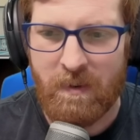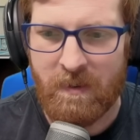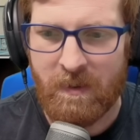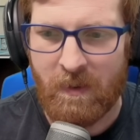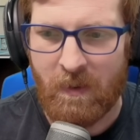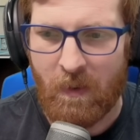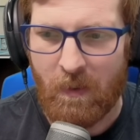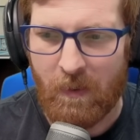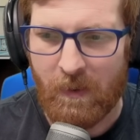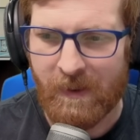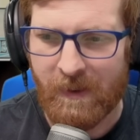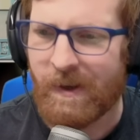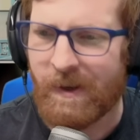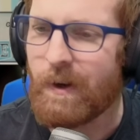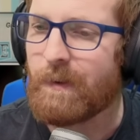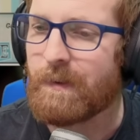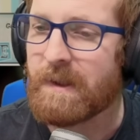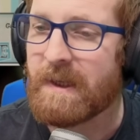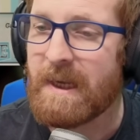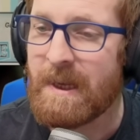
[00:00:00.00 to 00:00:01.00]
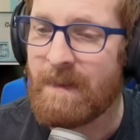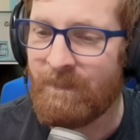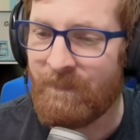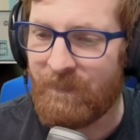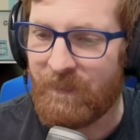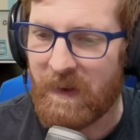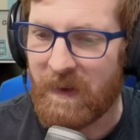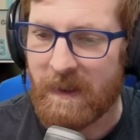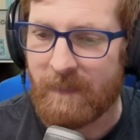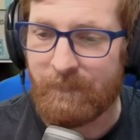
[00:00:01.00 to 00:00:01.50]
card called Chem
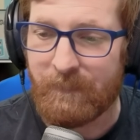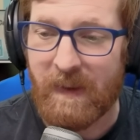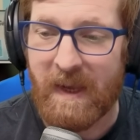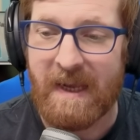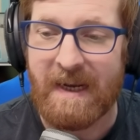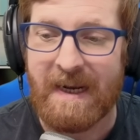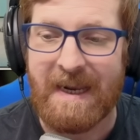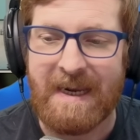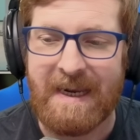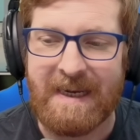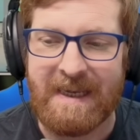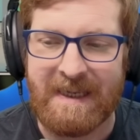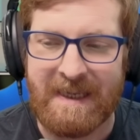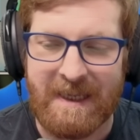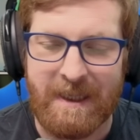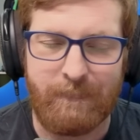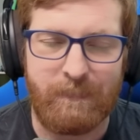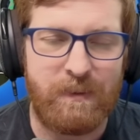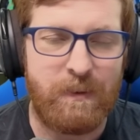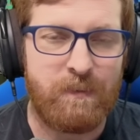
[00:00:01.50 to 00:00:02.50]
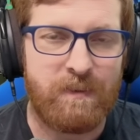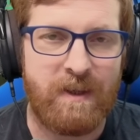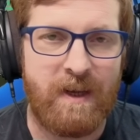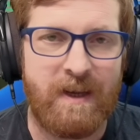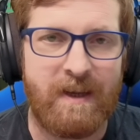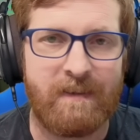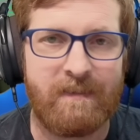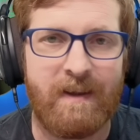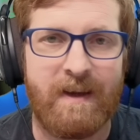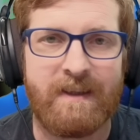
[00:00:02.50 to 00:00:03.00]
Fiend that any chems you
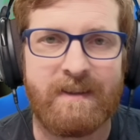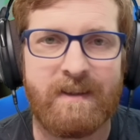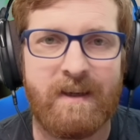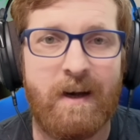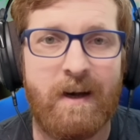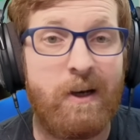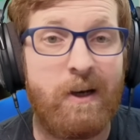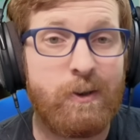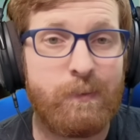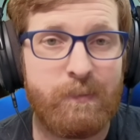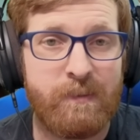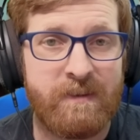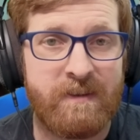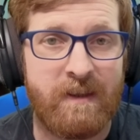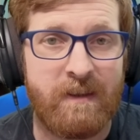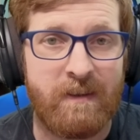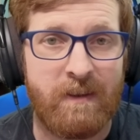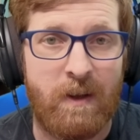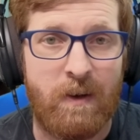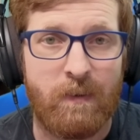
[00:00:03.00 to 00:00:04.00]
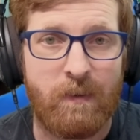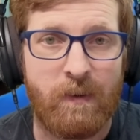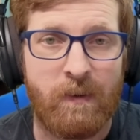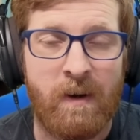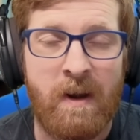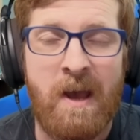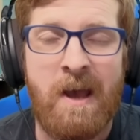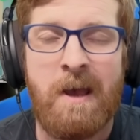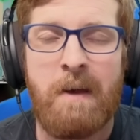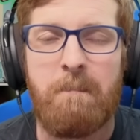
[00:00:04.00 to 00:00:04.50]
take last 100% longer,
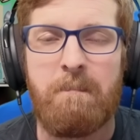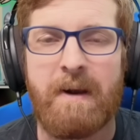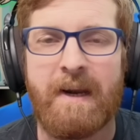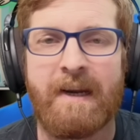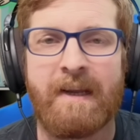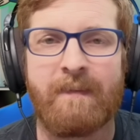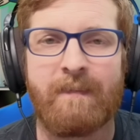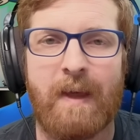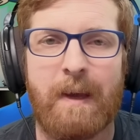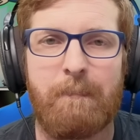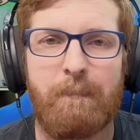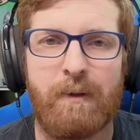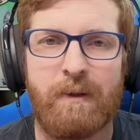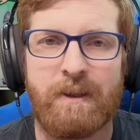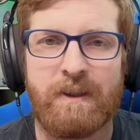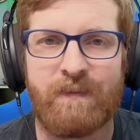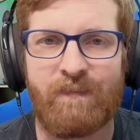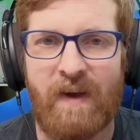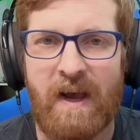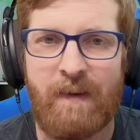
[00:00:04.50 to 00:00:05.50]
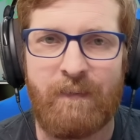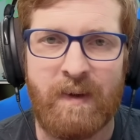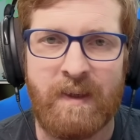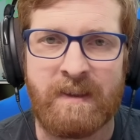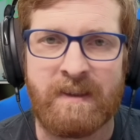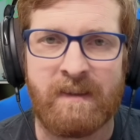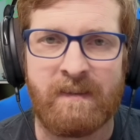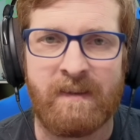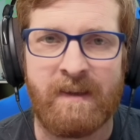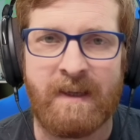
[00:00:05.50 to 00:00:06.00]
meaning that plus 5
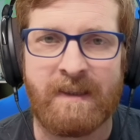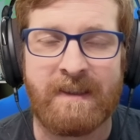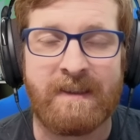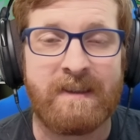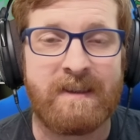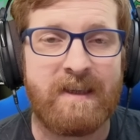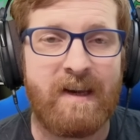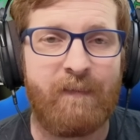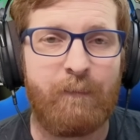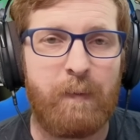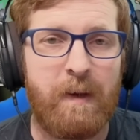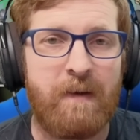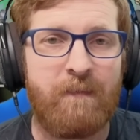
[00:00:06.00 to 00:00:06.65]
intellect, instead of being